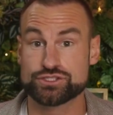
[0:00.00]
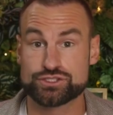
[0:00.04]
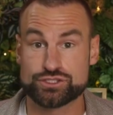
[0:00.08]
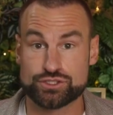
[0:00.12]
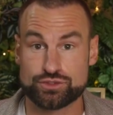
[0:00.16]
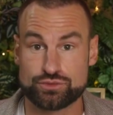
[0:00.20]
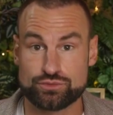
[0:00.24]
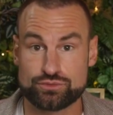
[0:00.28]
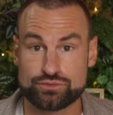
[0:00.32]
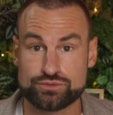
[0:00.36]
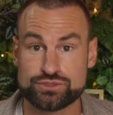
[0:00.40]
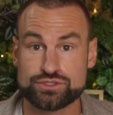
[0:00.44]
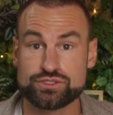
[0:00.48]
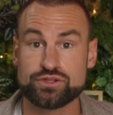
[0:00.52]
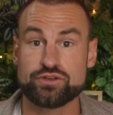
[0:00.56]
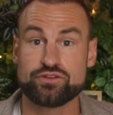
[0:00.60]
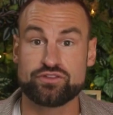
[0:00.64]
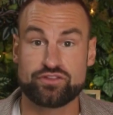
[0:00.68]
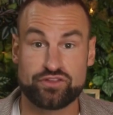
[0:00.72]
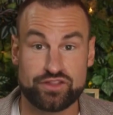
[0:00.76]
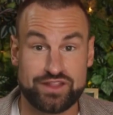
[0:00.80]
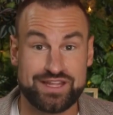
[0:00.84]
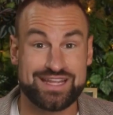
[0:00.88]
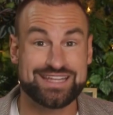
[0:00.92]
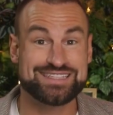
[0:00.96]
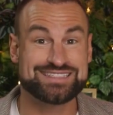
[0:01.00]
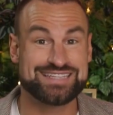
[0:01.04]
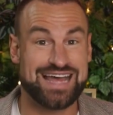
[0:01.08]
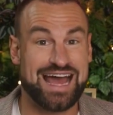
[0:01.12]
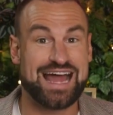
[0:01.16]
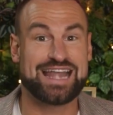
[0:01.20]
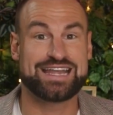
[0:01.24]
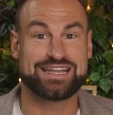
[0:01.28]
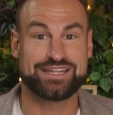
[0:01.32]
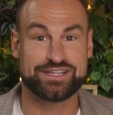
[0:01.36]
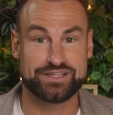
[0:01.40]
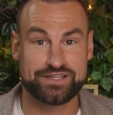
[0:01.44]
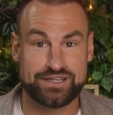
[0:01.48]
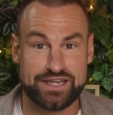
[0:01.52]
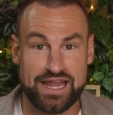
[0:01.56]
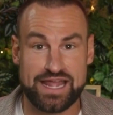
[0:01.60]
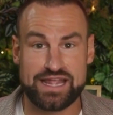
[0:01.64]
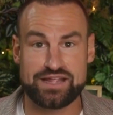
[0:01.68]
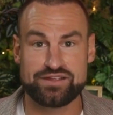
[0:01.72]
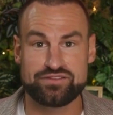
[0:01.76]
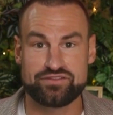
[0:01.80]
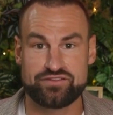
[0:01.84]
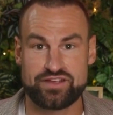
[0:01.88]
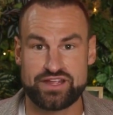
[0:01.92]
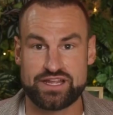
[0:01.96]
tools for the Italian
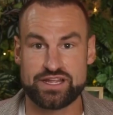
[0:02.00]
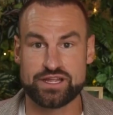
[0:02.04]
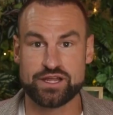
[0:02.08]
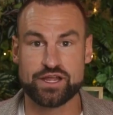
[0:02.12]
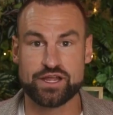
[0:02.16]
Navy,